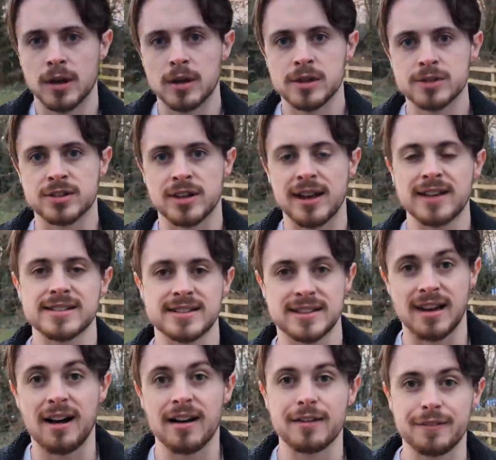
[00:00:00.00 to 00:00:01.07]
So let's
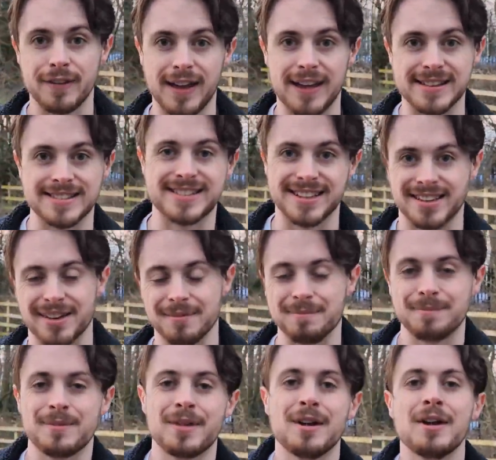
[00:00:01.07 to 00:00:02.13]
dive into them.
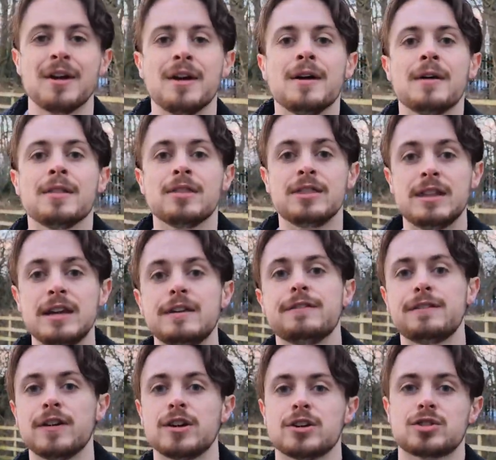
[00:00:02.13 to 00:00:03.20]
The
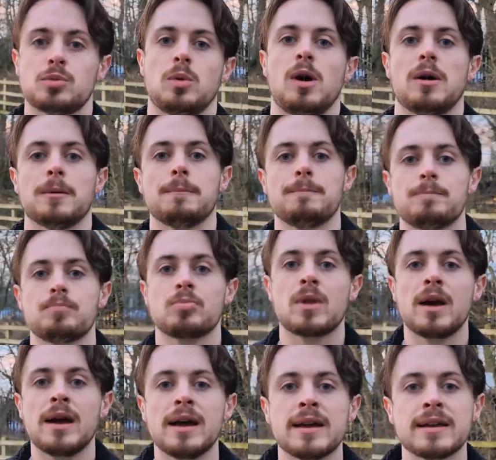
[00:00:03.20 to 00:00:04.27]
first one,
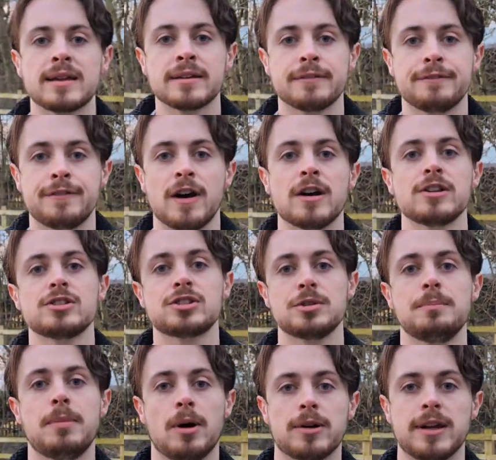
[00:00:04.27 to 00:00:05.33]
find
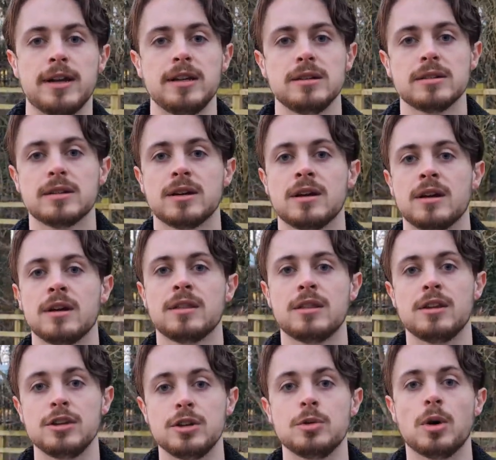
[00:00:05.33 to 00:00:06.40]
somebody
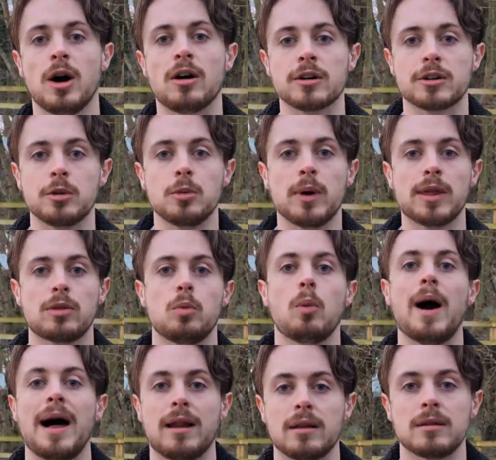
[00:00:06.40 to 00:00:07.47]
that you argue with
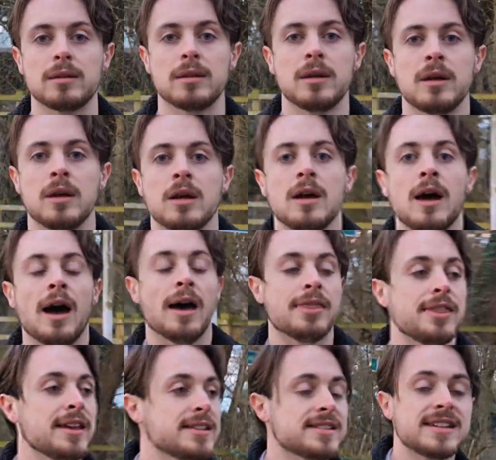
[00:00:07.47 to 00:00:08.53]
well. And
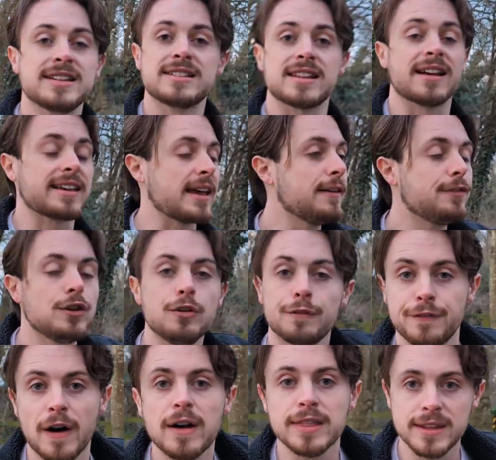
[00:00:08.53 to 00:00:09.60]
this is like, if you
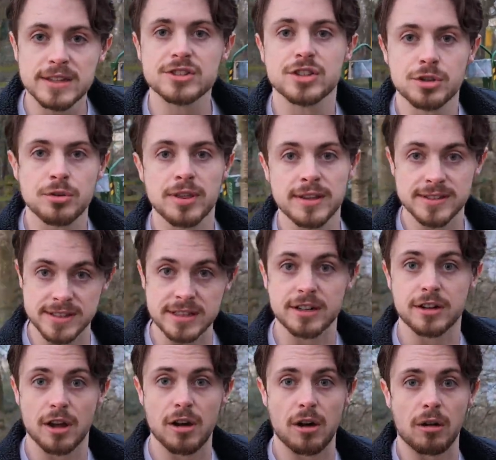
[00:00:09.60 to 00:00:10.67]
find these two things in a
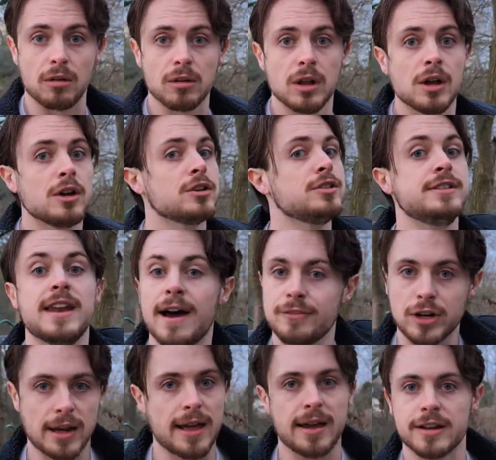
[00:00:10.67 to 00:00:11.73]
girl, never
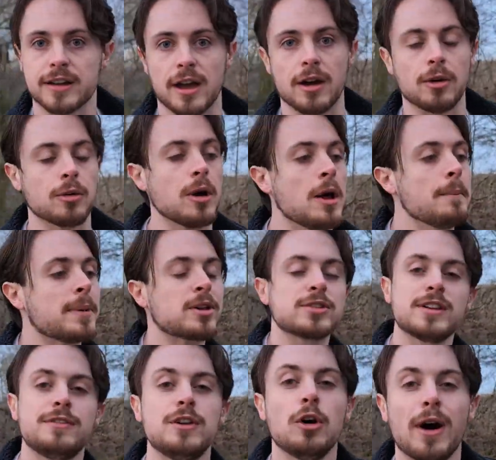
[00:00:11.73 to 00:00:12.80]
let her go. Because
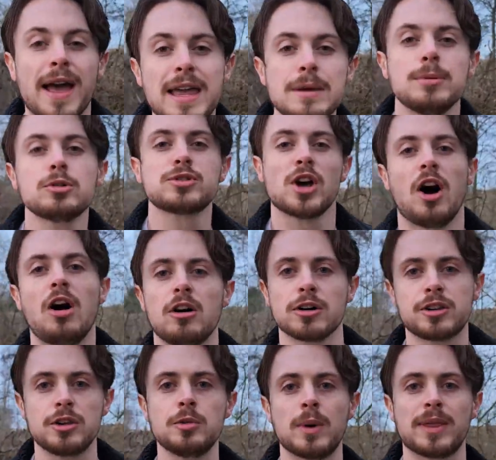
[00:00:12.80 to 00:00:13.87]
if you're able to
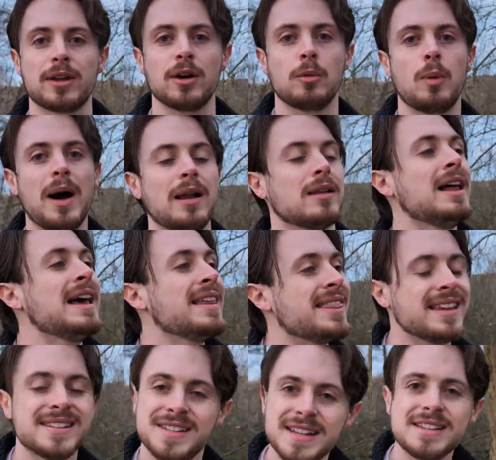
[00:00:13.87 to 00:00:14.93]
argue with her well,
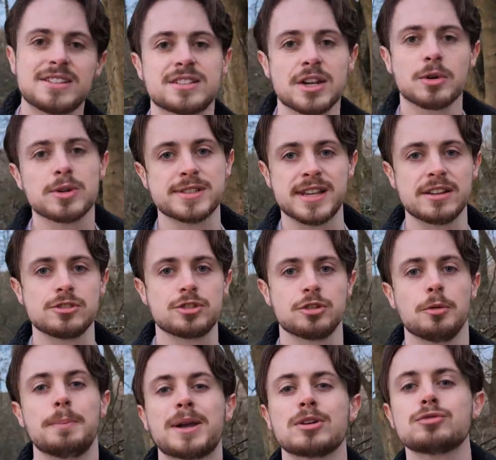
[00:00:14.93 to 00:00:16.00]
this is so essential,
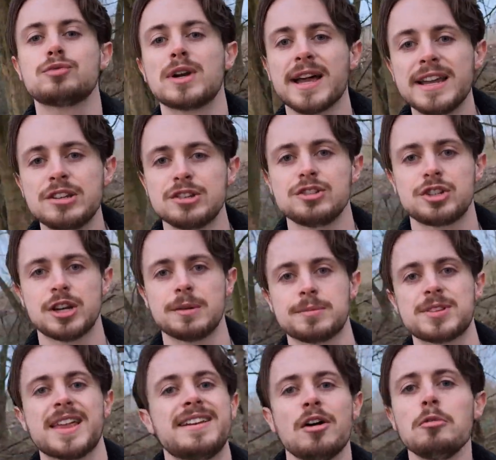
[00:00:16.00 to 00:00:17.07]
because relationships,
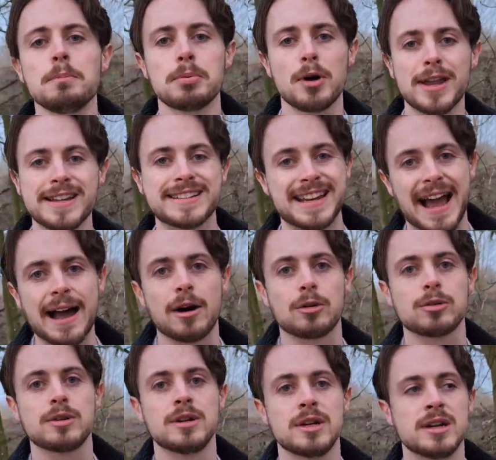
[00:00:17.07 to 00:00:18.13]
they don't break
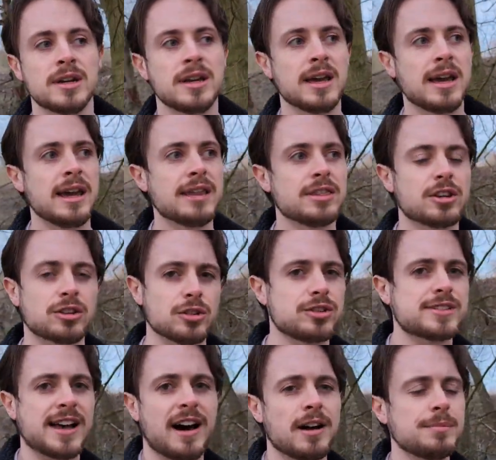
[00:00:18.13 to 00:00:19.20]
down in the good
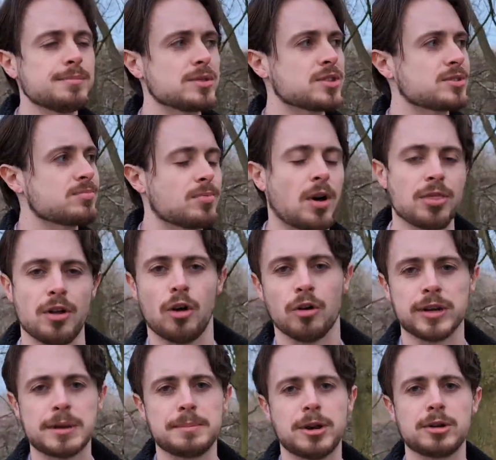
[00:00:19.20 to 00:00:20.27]
times, on the
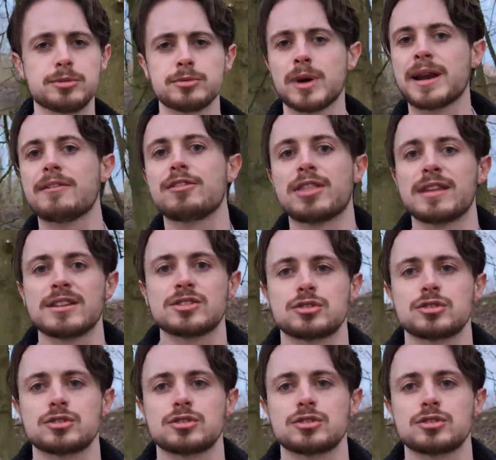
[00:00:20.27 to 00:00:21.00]
honeymoon, when everything's